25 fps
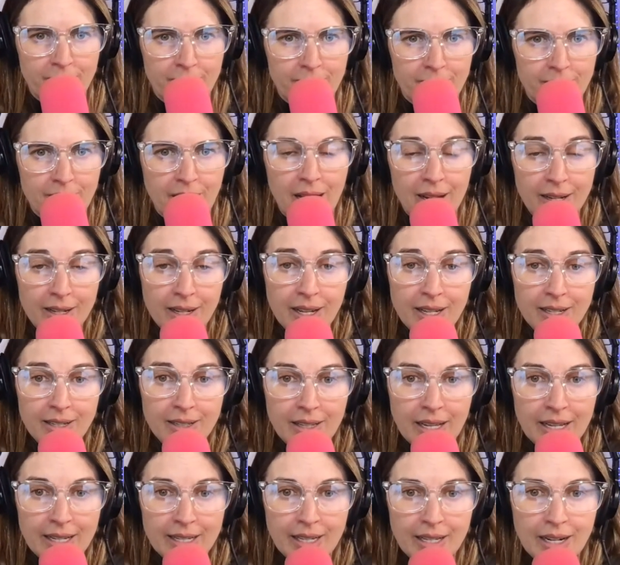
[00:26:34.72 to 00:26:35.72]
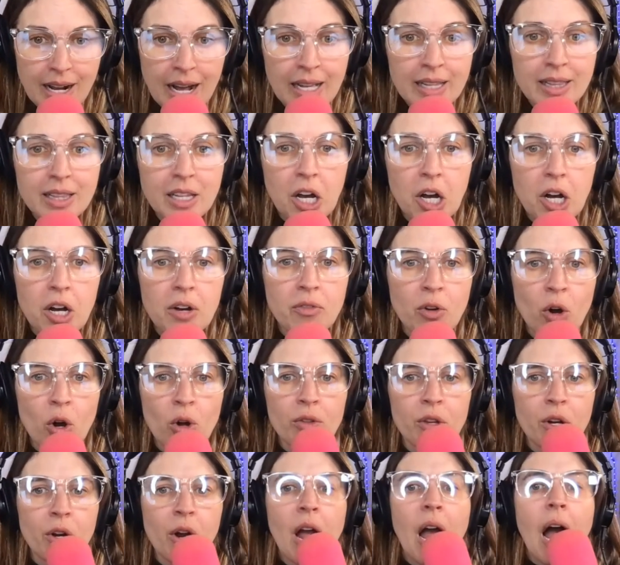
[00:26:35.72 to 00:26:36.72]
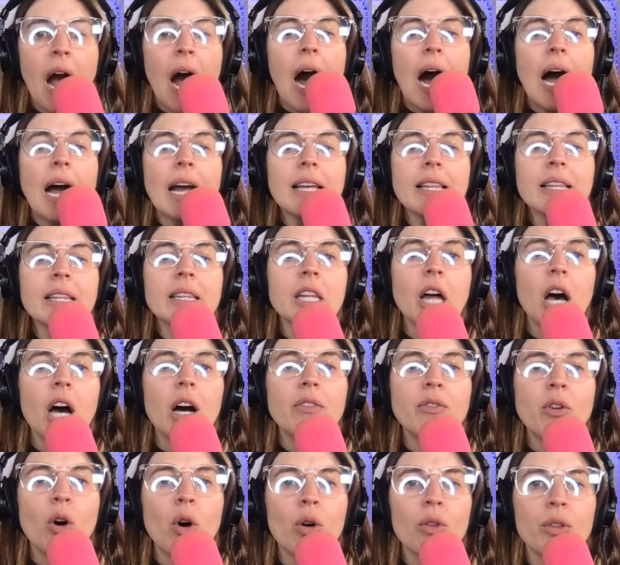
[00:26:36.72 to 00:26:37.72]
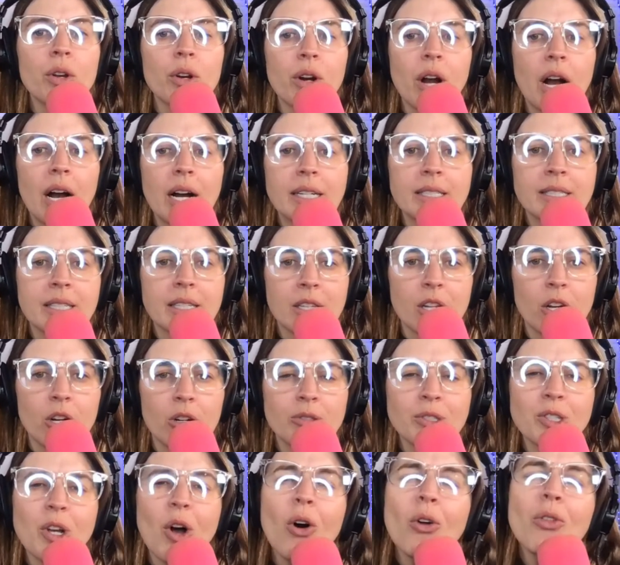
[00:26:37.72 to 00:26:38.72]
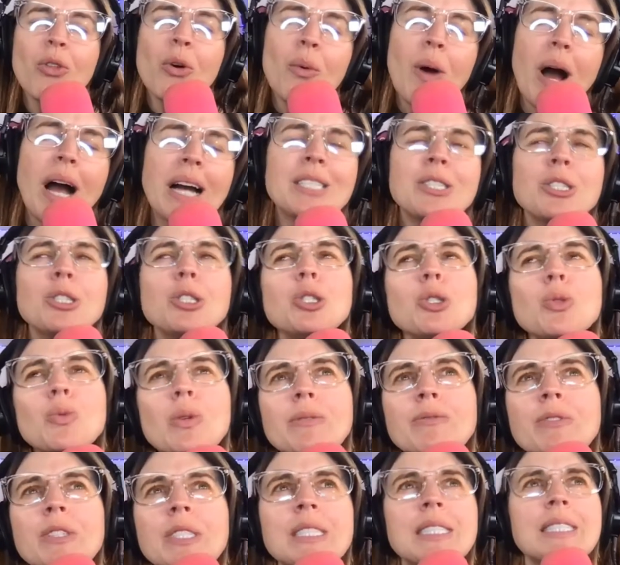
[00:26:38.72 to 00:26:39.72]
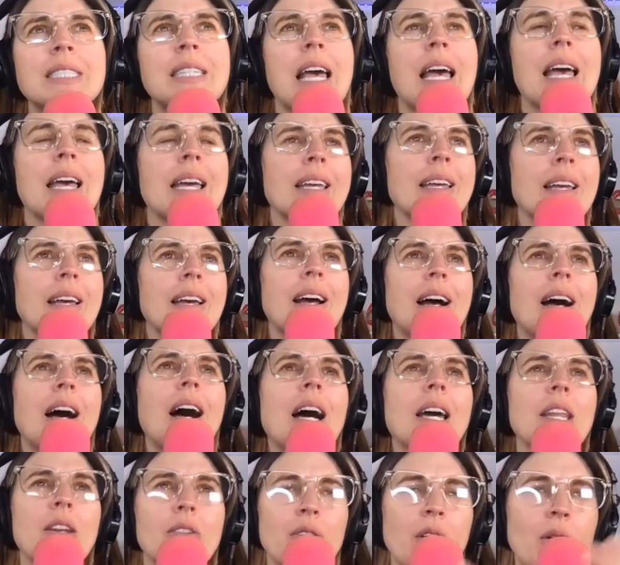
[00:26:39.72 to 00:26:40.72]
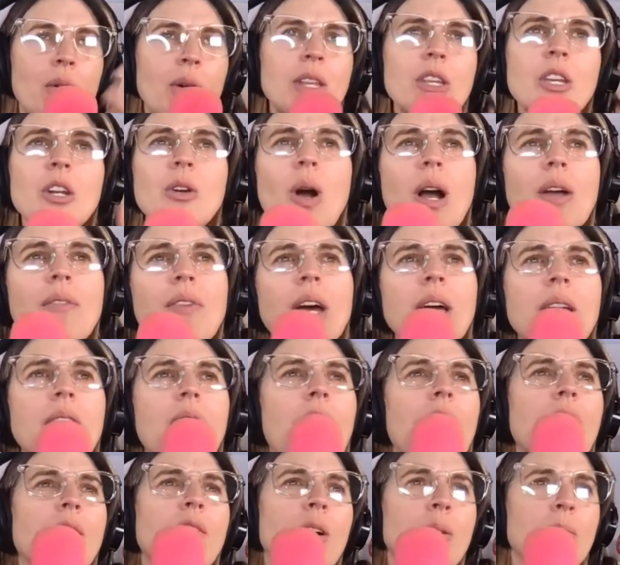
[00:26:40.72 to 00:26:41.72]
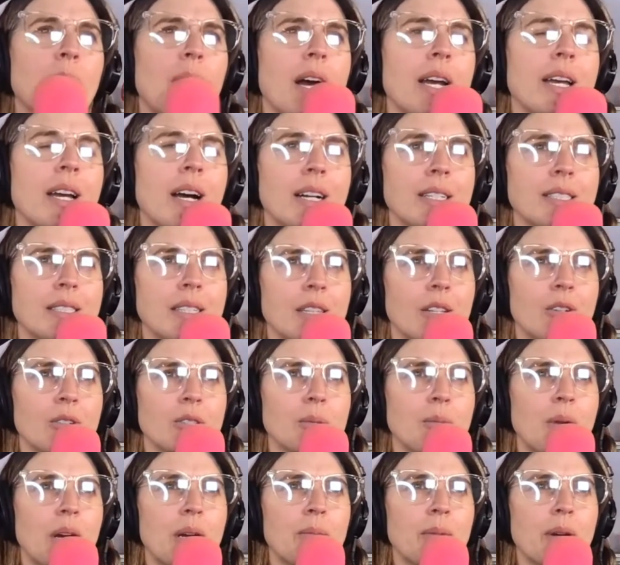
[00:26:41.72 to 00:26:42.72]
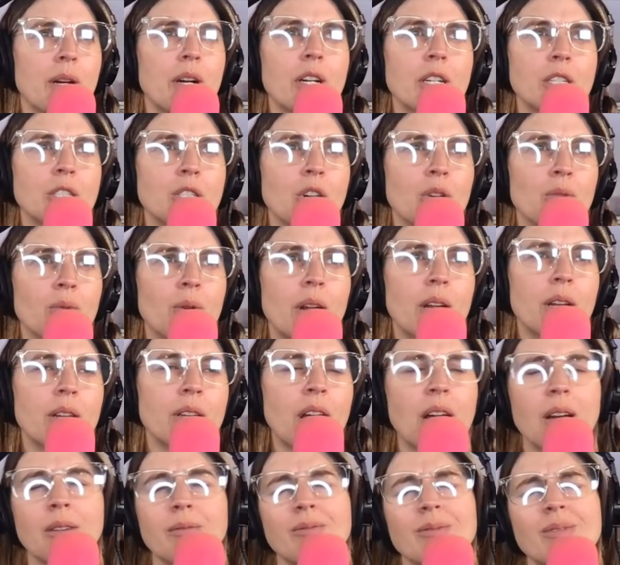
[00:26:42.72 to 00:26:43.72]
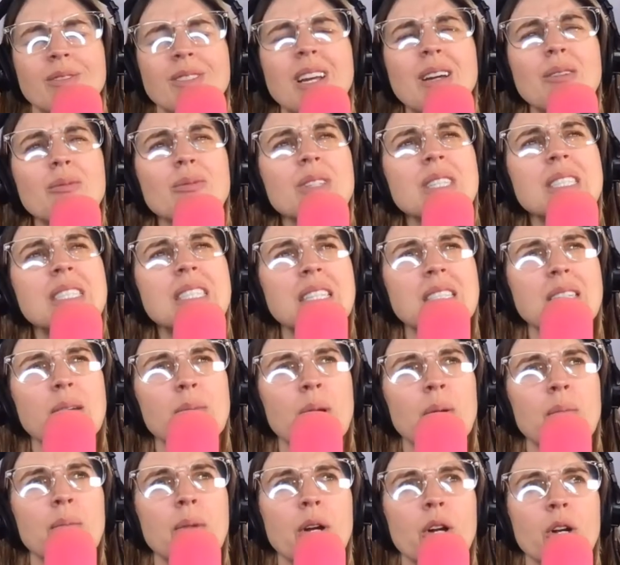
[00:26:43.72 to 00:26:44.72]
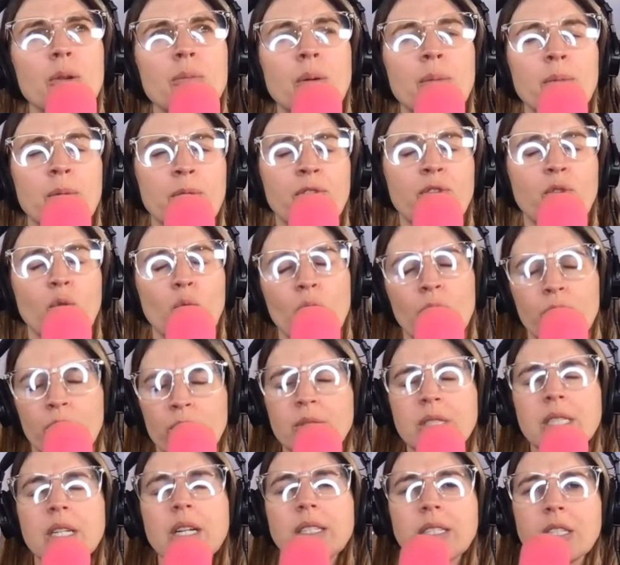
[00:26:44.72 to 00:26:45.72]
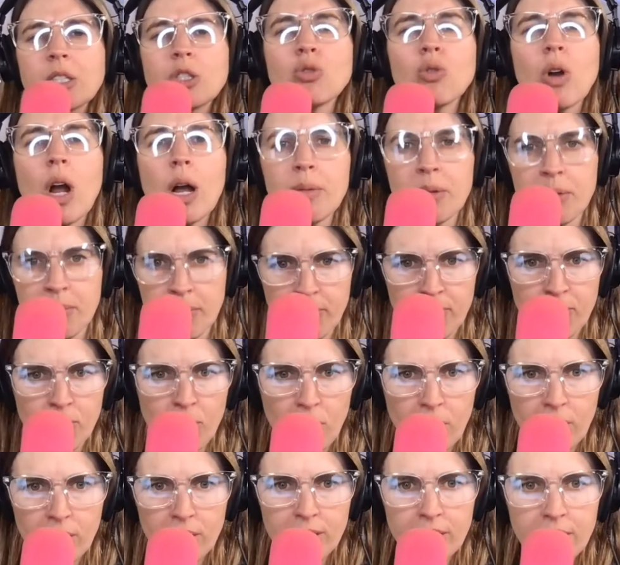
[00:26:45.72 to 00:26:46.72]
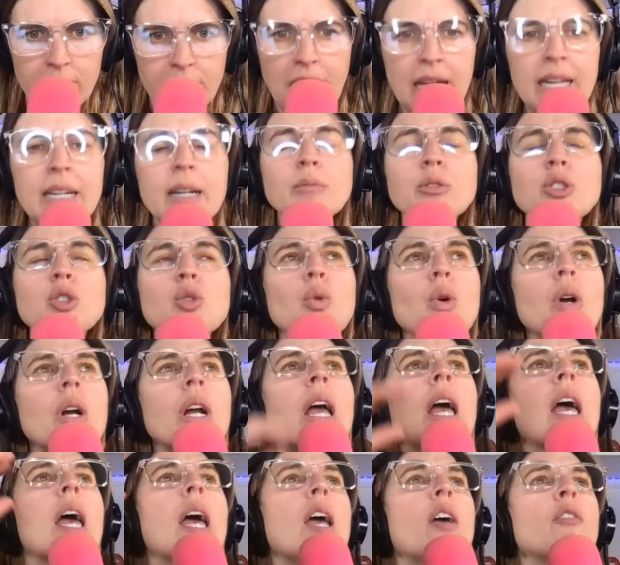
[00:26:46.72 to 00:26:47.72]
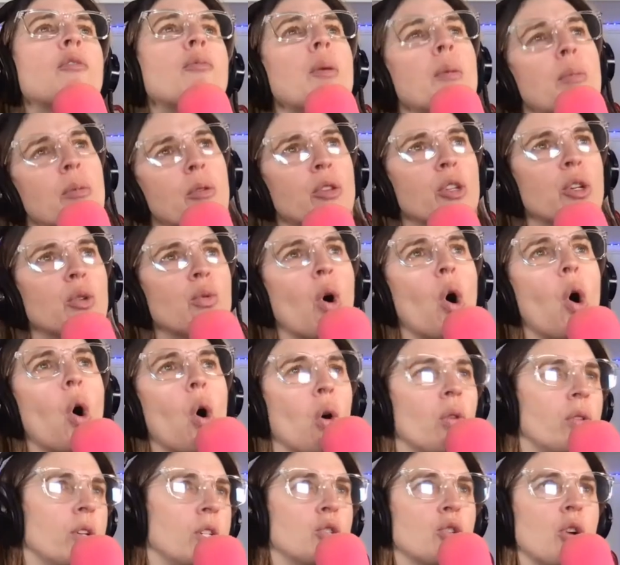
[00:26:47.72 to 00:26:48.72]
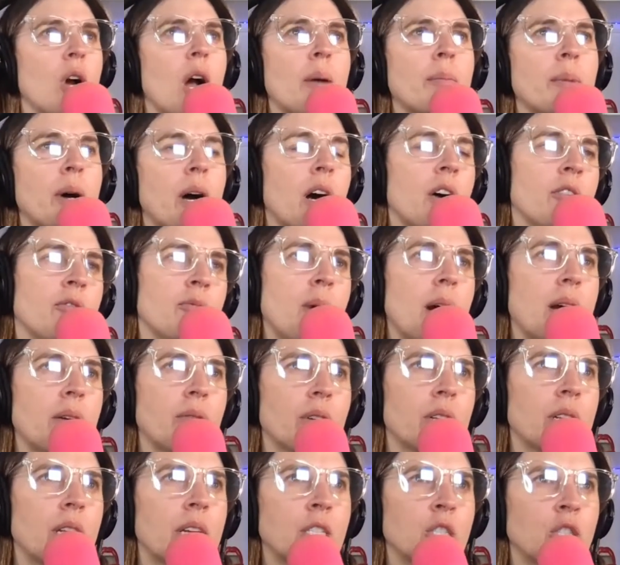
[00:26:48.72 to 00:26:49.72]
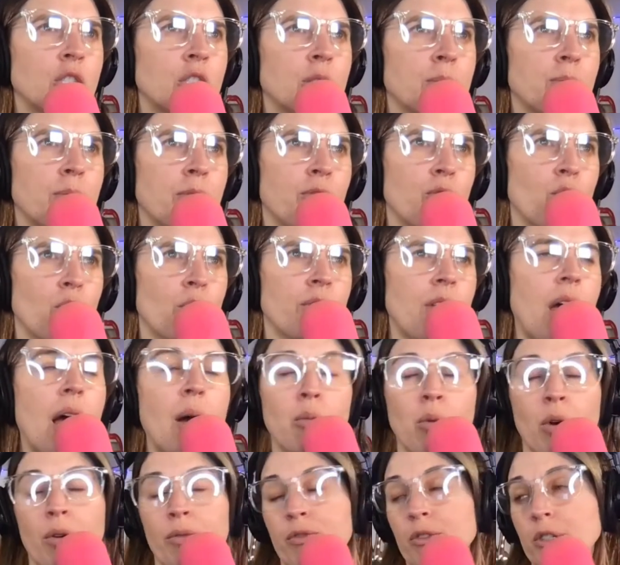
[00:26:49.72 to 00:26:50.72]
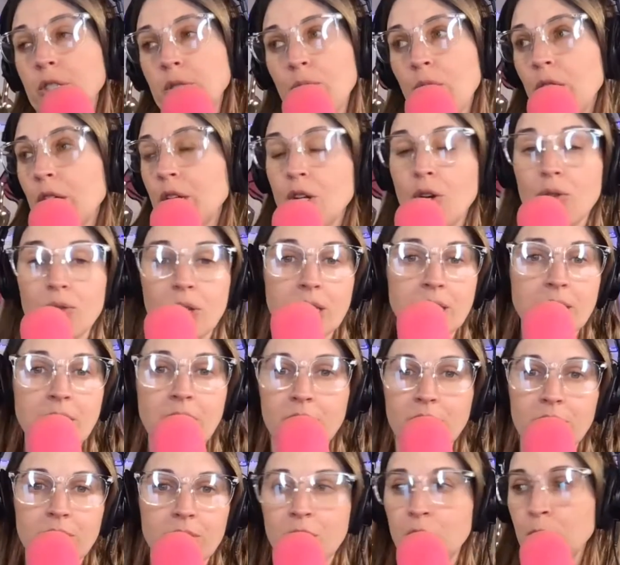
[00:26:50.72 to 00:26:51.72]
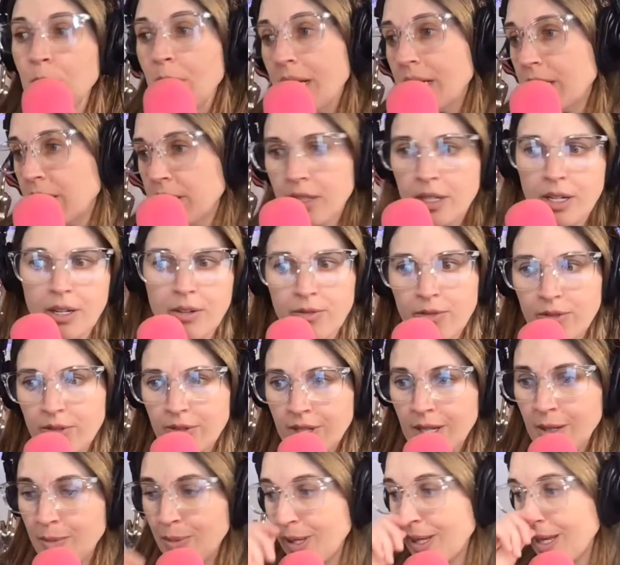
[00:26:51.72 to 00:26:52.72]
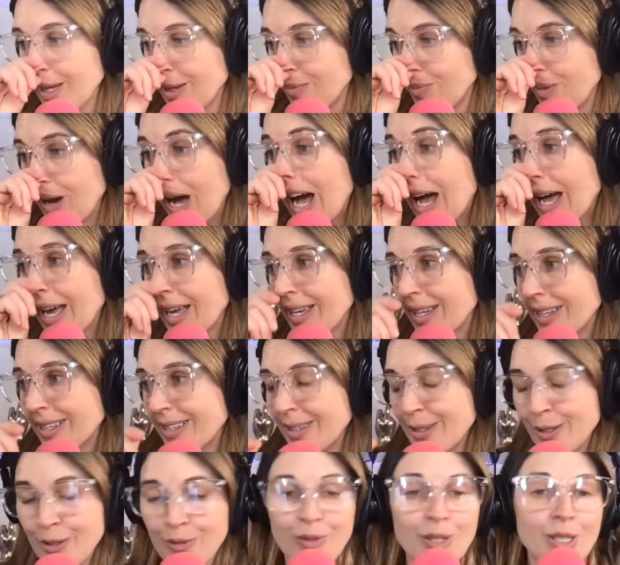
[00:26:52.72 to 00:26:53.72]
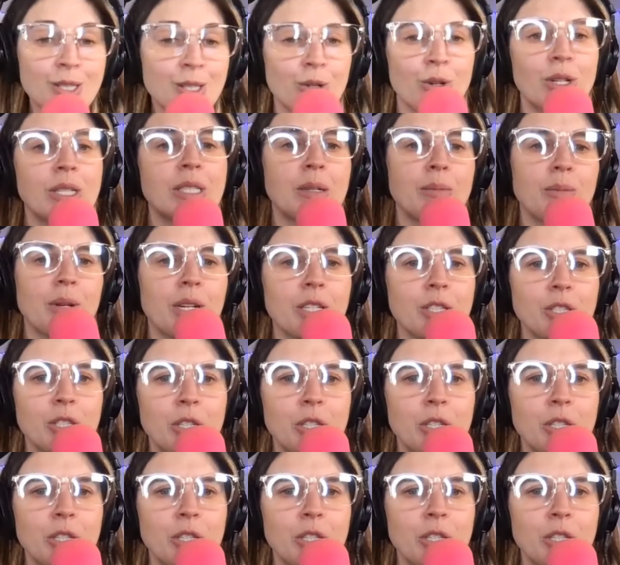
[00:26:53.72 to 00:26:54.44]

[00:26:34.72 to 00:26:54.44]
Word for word: I kind of like it. I love all their I love all their highs and lows. Although I do have to say, I don't know. And you know, I've had I've had my highs and lows in my marriage already. Not not really since I've been married, but before. There was lots of drama before. And I'm sure if people knew all the drama of my relationship before, well, first of all, I know they'd tell Schman to leave. They'd be like, bye, leave this crazy bitch.